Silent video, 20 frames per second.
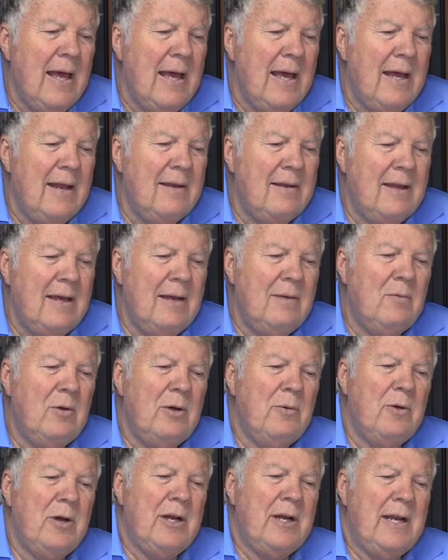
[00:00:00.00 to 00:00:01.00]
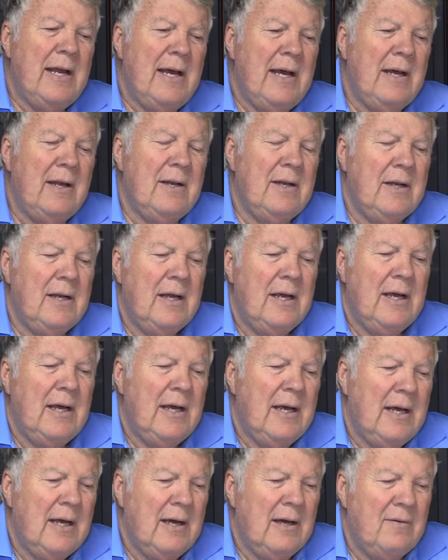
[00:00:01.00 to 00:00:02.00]
And then we went down
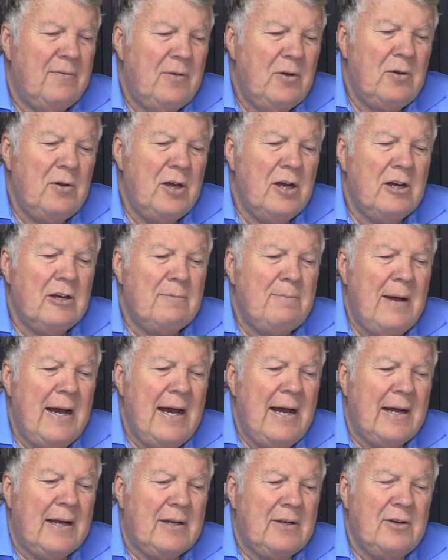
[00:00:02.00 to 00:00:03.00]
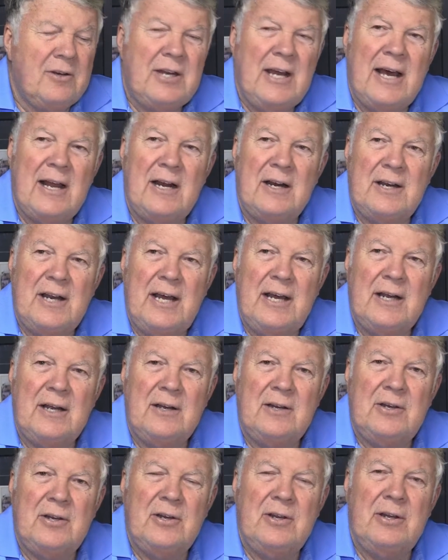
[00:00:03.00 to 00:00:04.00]
a few years back to
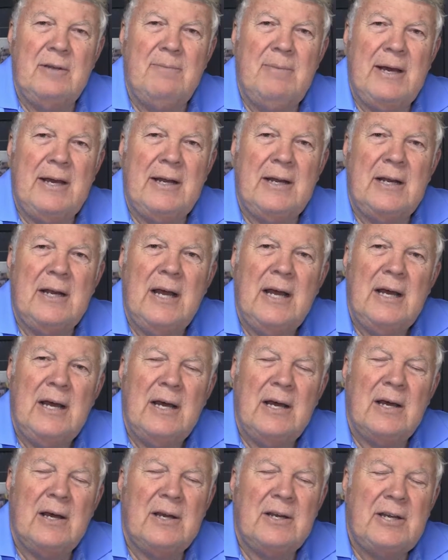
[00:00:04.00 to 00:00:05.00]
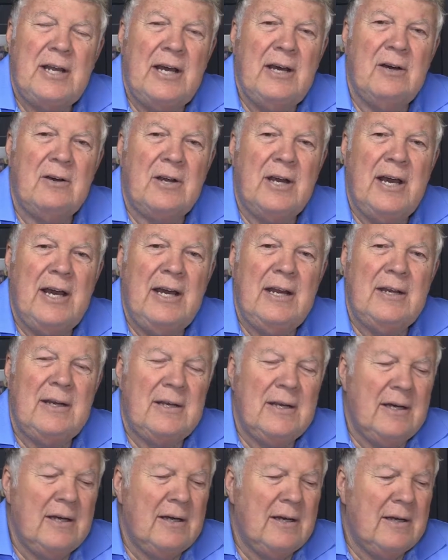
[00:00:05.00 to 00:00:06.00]
Talladega to the big
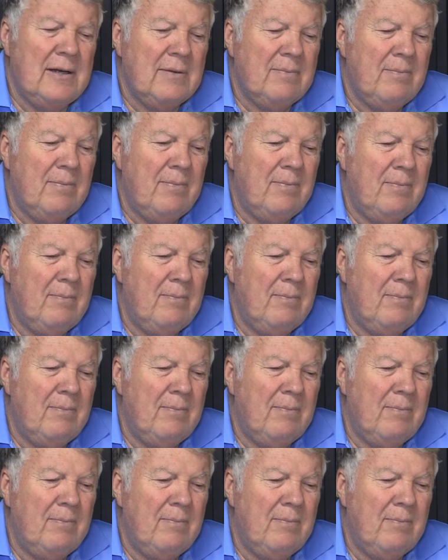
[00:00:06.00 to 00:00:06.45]
tailgate